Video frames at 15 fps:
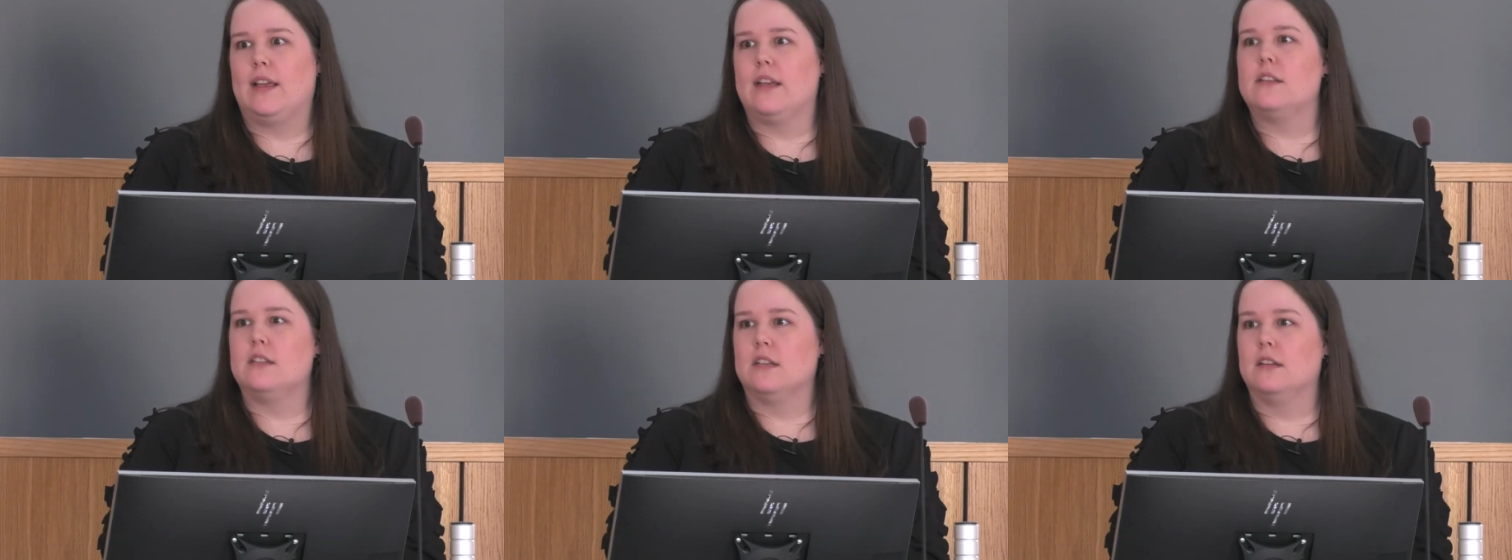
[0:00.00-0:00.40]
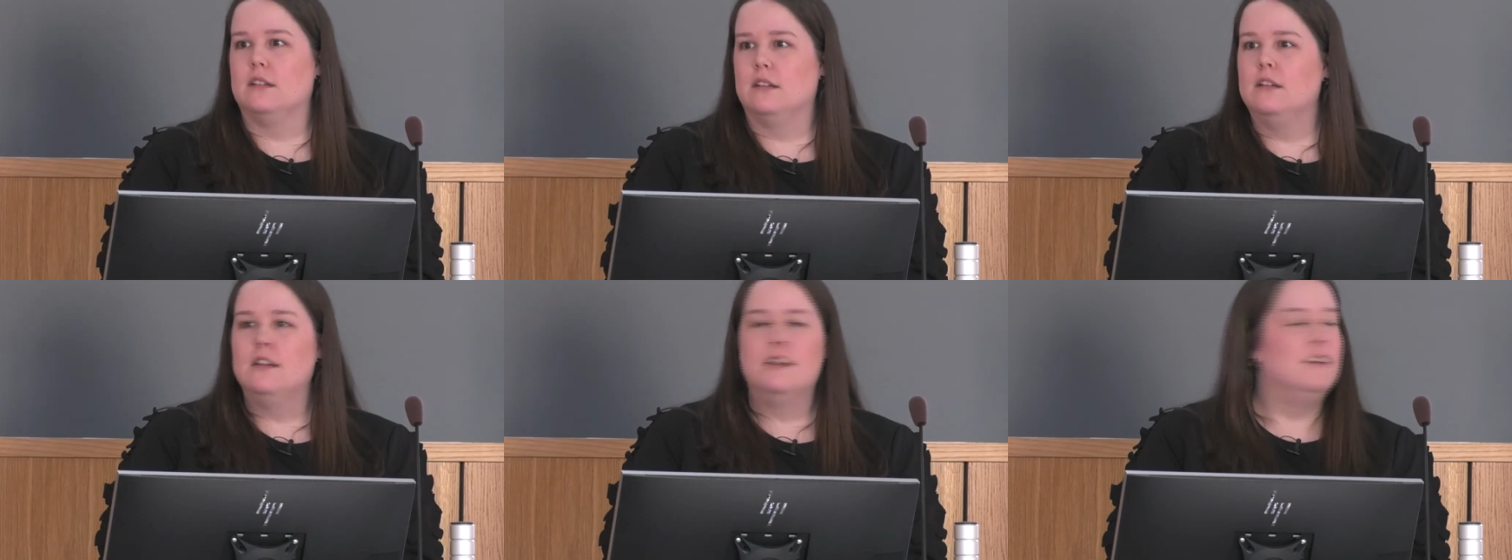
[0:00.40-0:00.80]
like to
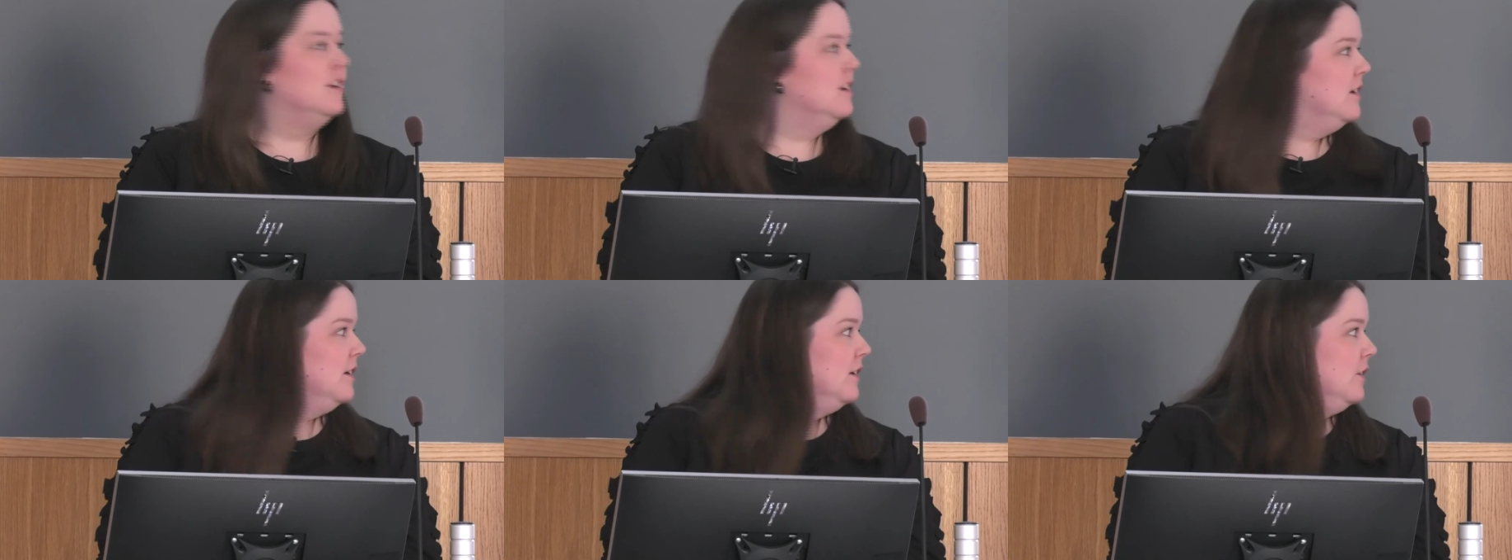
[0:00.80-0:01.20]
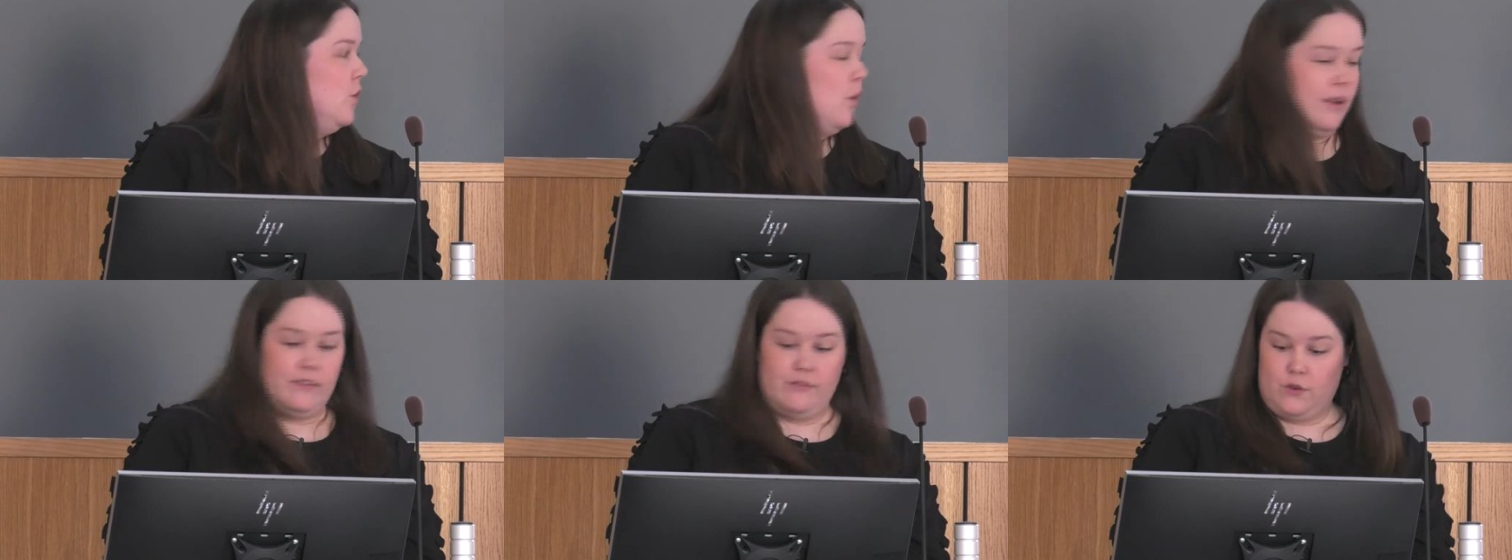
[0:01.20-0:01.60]

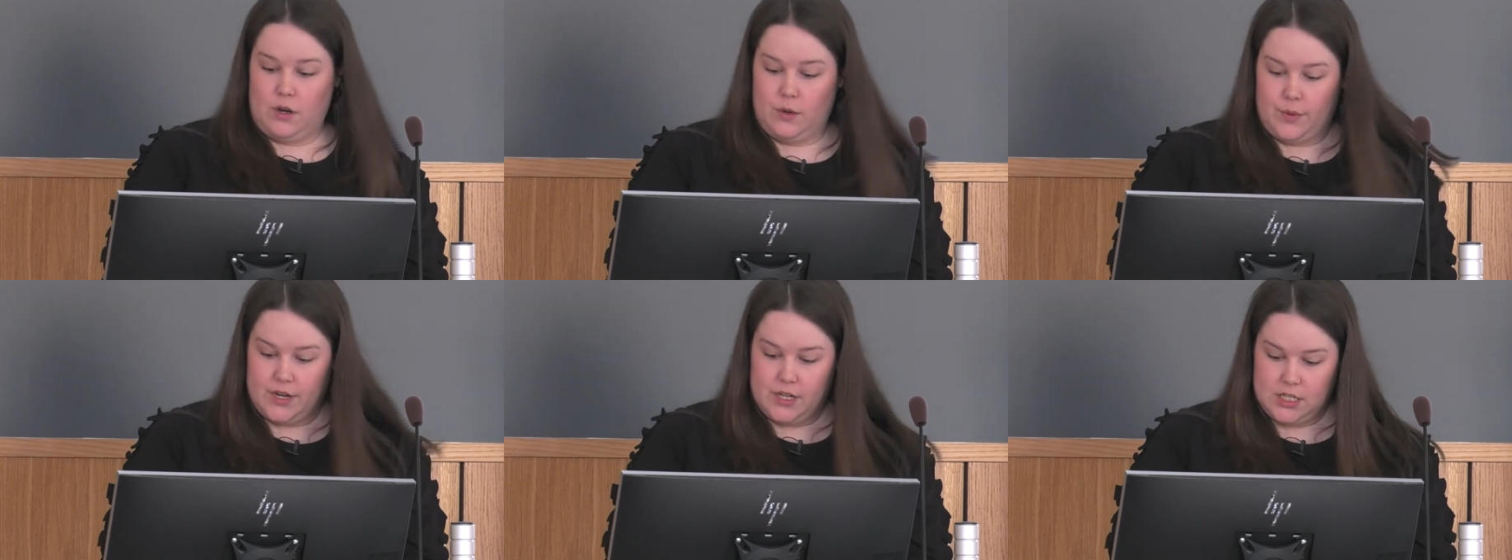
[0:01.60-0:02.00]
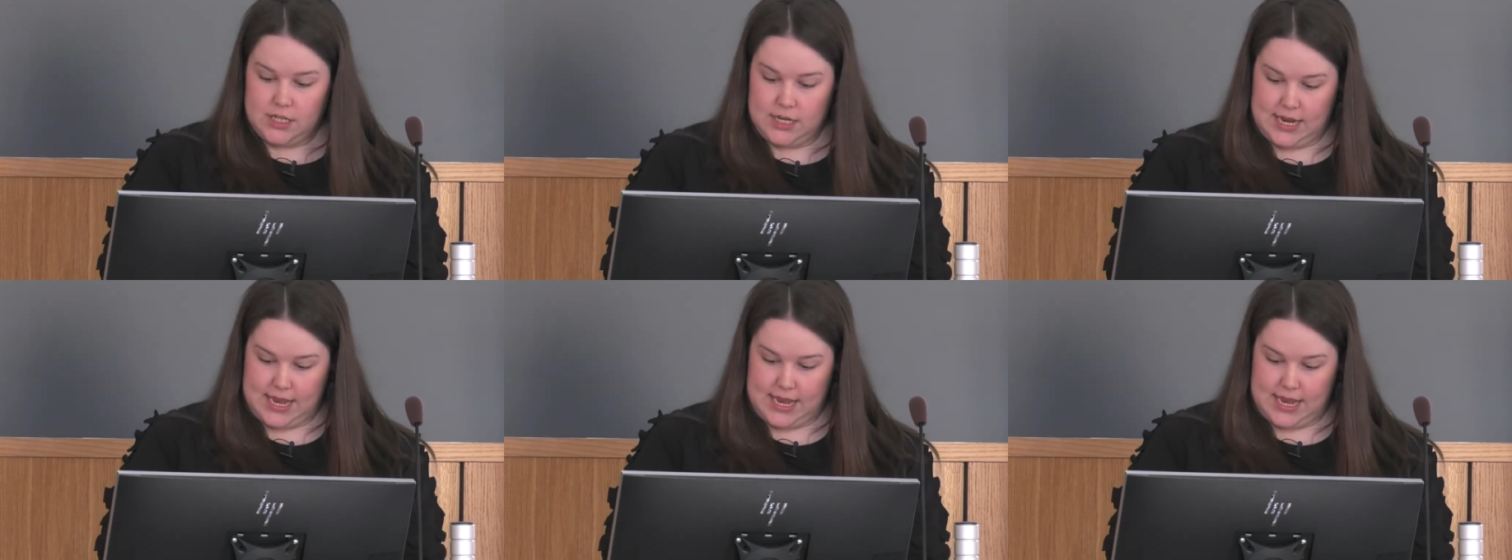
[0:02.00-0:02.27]
going forward.